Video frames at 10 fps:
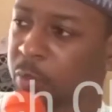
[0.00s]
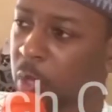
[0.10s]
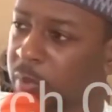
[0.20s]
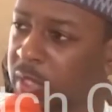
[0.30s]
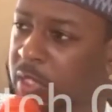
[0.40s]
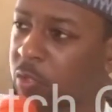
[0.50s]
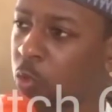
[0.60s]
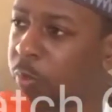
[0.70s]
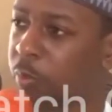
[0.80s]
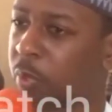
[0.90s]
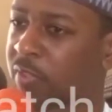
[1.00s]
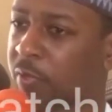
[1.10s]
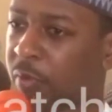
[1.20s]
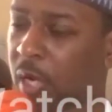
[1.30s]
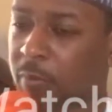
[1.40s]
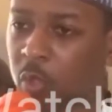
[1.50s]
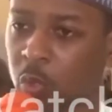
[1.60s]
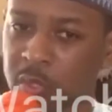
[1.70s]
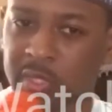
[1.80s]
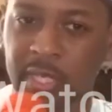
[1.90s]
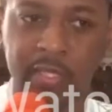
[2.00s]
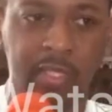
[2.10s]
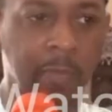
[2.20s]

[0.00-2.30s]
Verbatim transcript: promises to the people of um, Sokoto State.